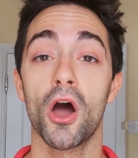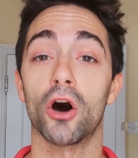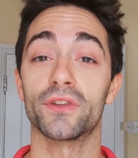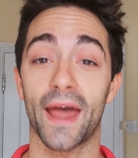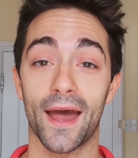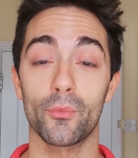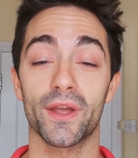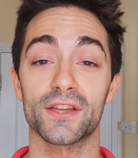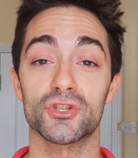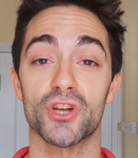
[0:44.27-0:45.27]
on how we
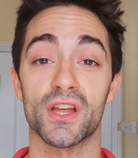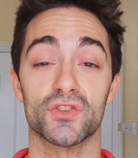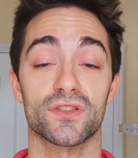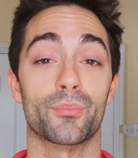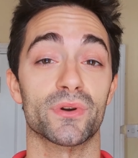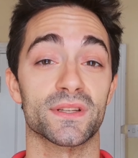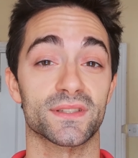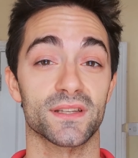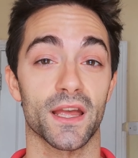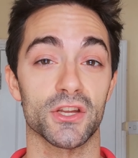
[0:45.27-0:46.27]
can change the
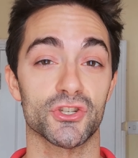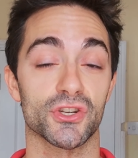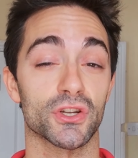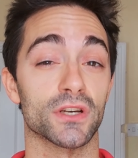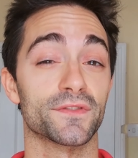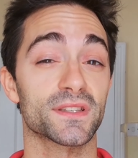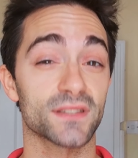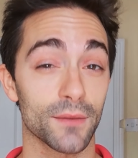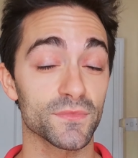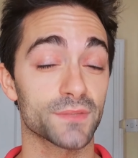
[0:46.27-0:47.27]
pronunciation of
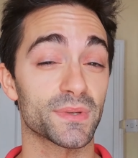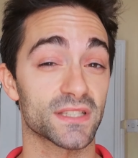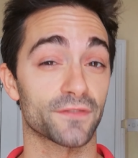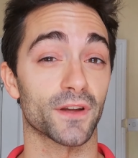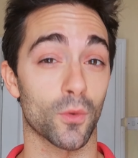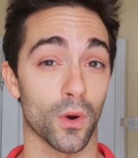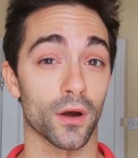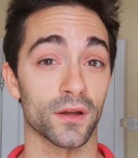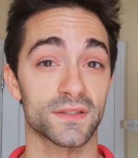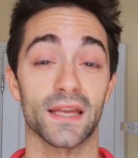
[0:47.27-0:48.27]
some specific
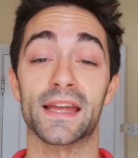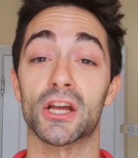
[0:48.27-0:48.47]
words